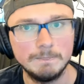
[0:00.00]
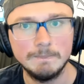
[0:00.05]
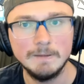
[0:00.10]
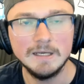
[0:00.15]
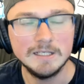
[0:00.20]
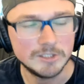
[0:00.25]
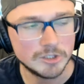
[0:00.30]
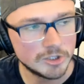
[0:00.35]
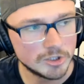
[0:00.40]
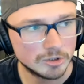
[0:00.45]

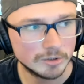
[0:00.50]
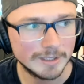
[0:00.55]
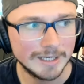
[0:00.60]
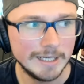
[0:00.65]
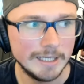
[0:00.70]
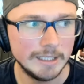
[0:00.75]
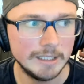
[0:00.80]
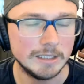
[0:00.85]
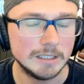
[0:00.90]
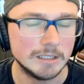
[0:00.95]
It's
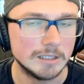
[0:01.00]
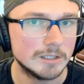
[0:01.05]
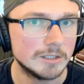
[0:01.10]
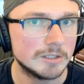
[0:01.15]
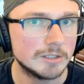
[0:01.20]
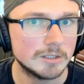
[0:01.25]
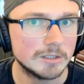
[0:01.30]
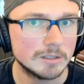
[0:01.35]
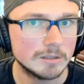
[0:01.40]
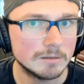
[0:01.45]

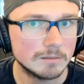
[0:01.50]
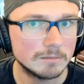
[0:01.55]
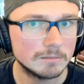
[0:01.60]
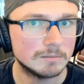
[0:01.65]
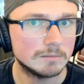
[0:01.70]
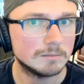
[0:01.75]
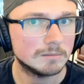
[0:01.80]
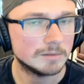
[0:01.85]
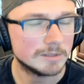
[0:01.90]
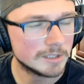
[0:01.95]
strange.
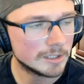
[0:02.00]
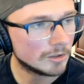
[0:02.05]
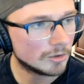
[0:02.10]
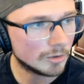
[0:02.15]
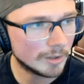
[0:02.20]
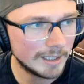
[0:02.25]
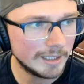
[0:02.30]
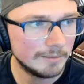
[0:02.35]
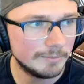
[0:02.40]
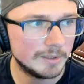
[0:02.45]
It's
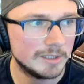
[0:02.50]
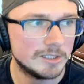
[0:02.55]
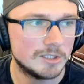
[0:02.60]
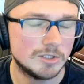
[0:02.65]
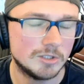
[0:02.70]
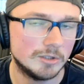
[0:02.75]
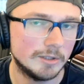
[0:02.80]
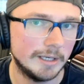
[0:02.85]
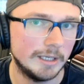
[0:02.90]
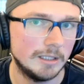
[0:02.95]
incredibly
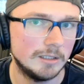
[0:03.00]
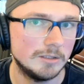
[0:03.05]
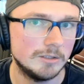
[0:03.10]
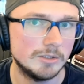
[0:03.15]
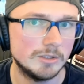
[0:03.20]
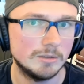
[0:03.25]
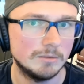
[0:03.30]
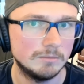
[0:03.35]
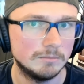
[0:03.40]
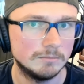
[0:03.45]

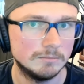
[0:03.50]
strange.